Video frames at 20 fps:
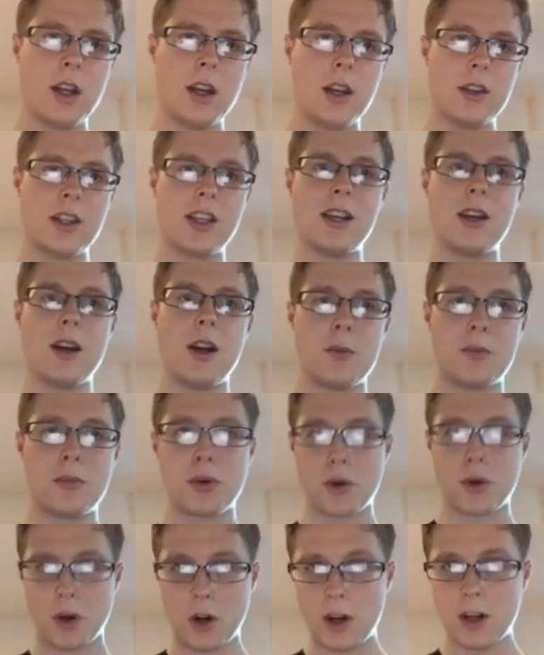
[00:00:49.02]
The
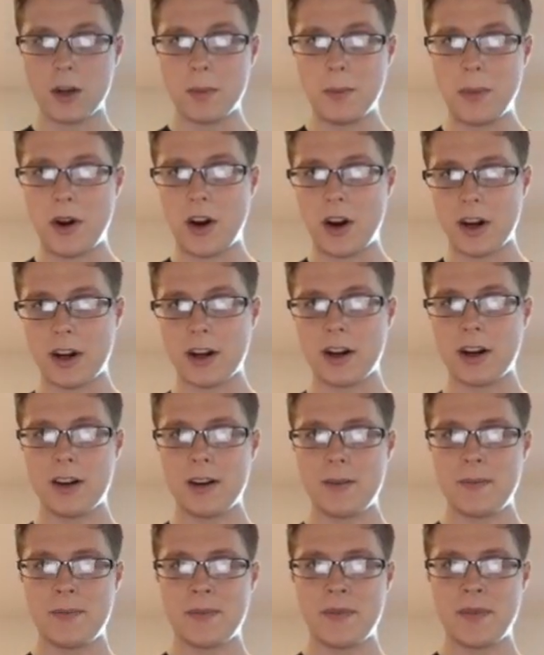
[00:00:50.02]
progbar,
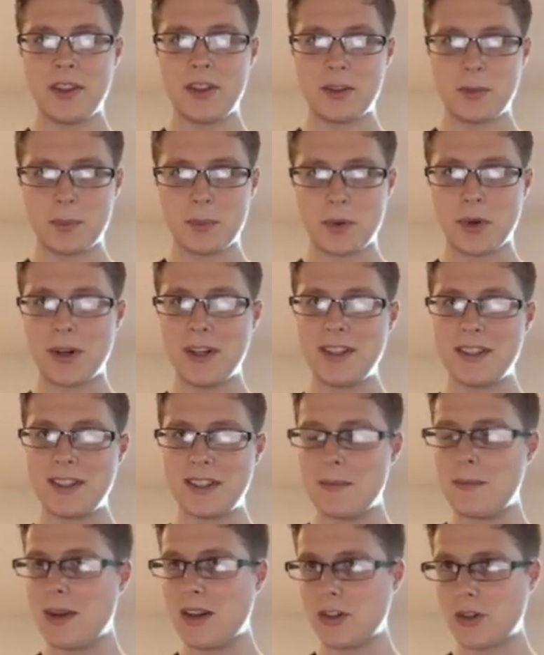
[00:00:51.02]
this prints
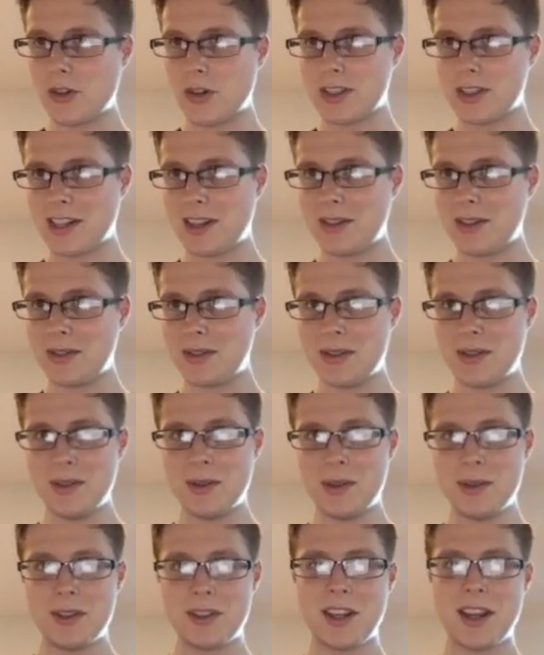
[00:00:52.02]
the metrics out
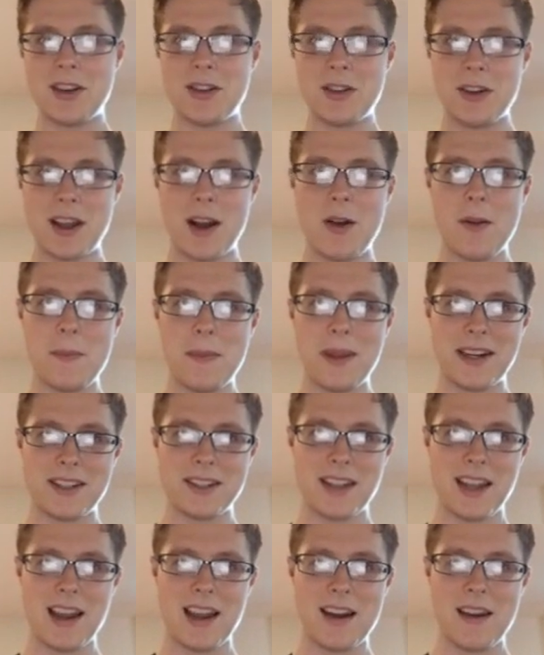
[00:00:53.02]
to standard out and makes
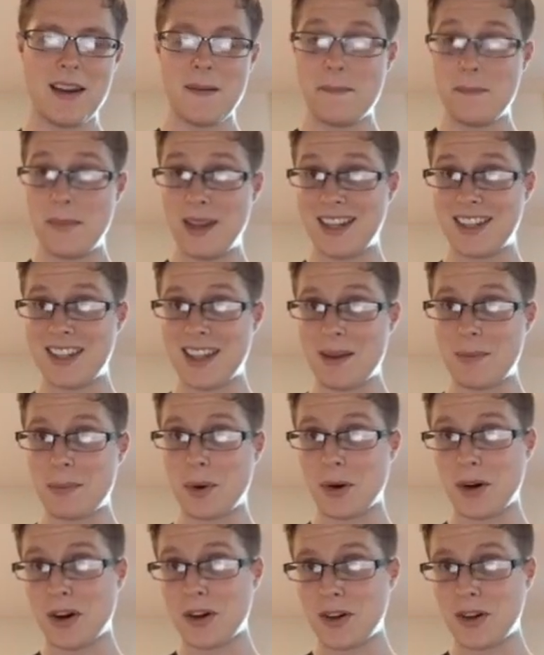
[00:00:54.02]
that
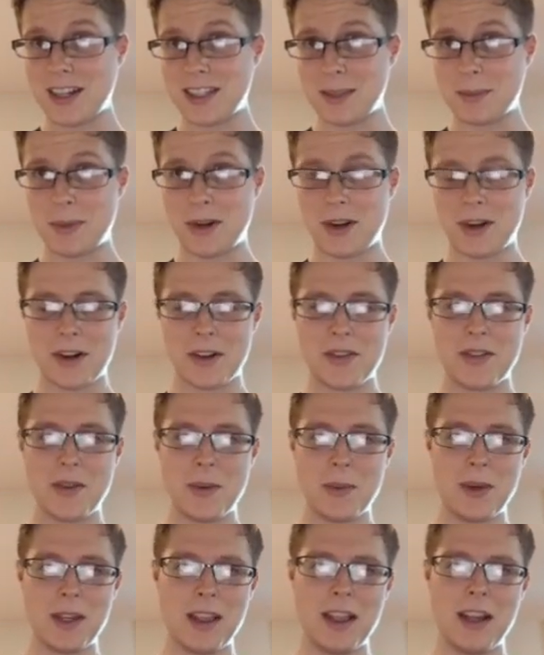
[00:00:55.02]
progress bar that
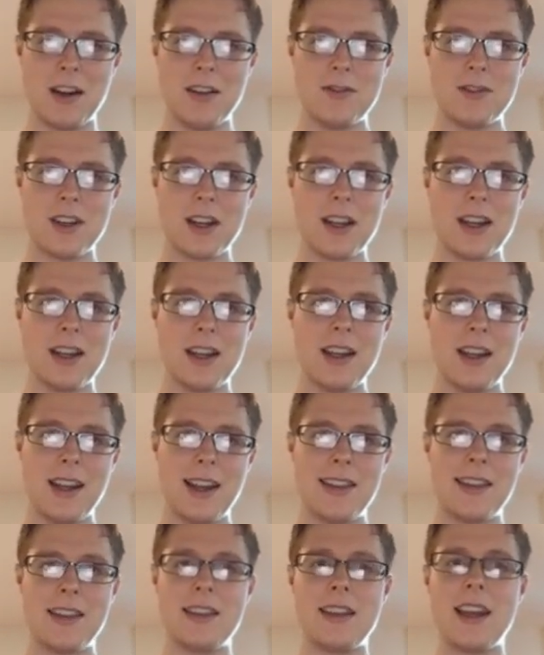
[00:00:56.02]
we love.
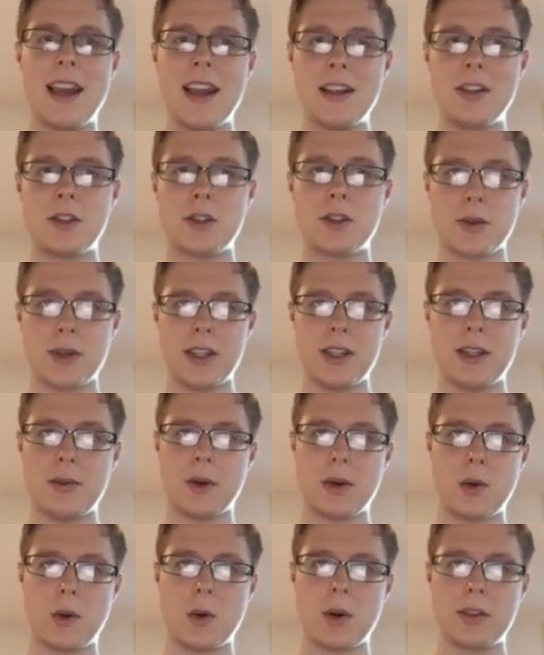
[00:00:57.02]
And then the history that
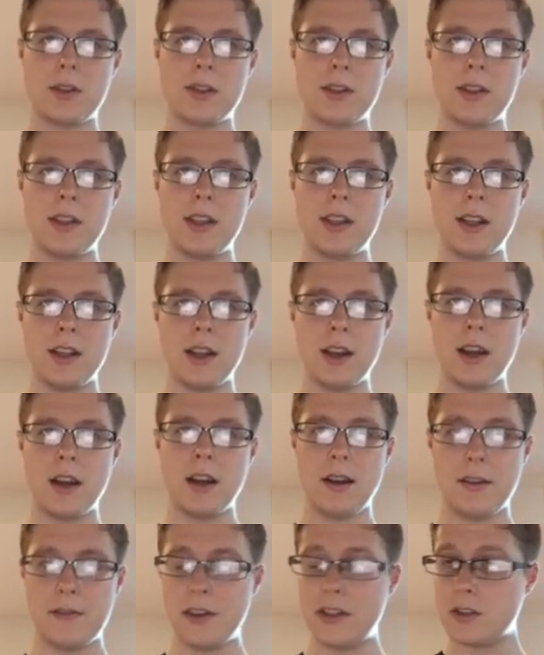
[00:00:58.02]
records the
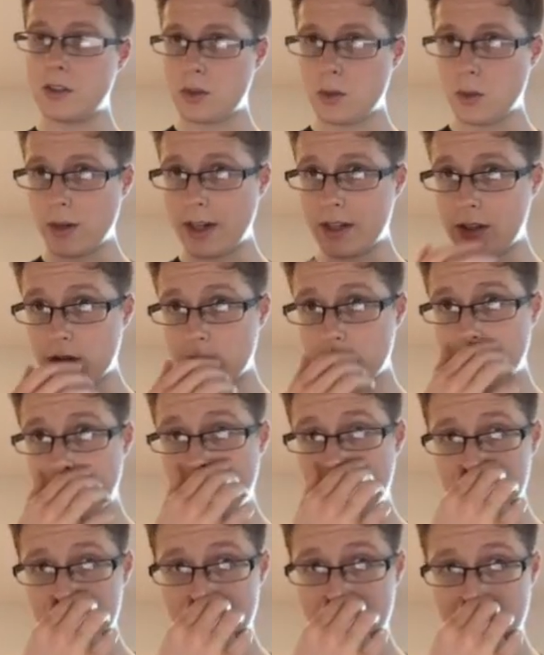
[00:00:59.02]
events to a history
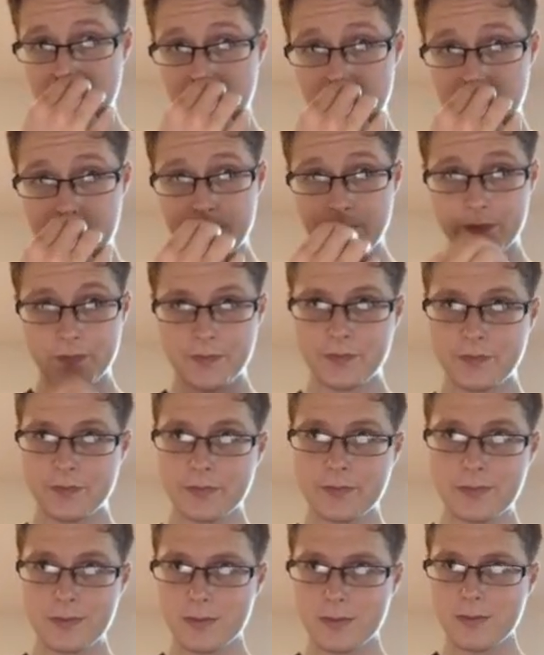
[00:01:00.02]
object.
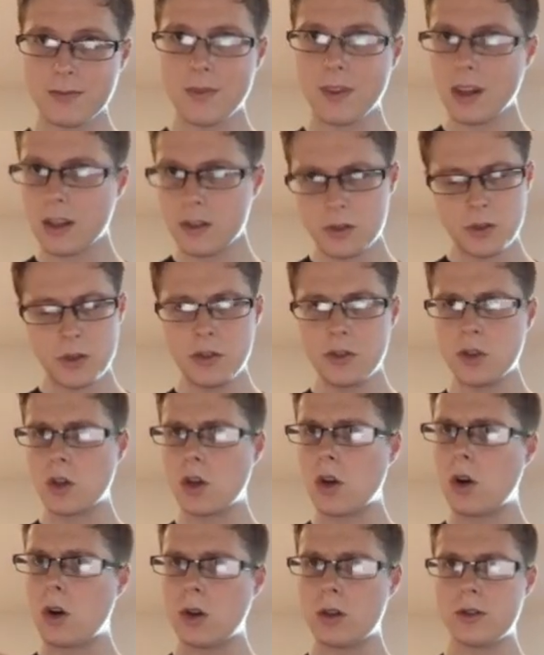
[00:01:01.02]
So these are
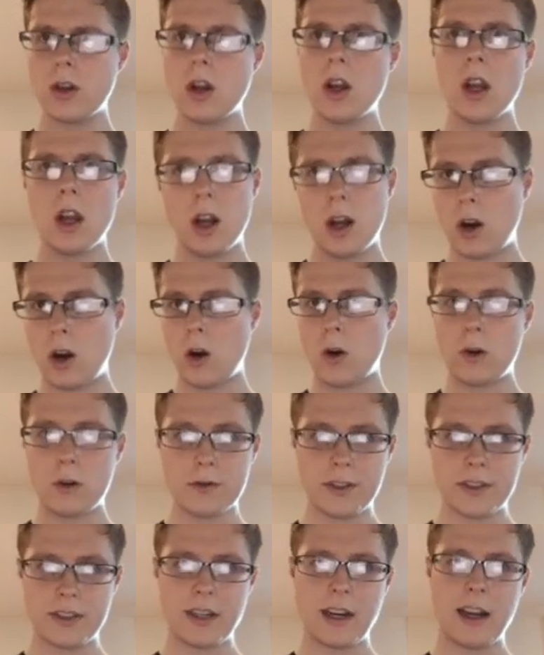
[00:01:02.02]
called all
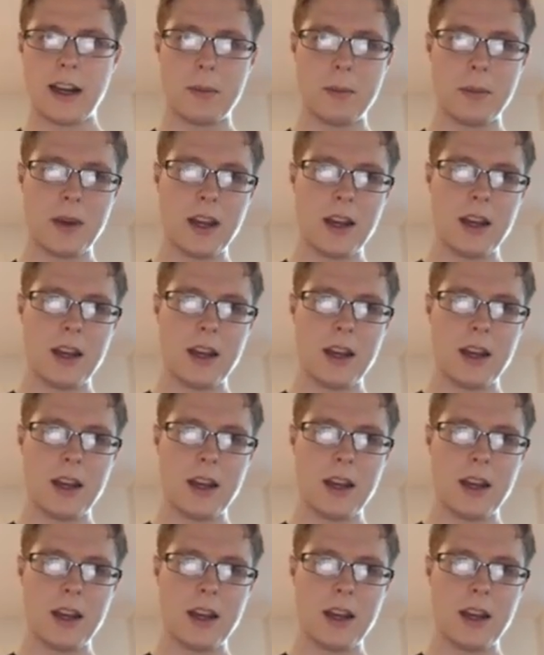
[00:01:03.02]
the time.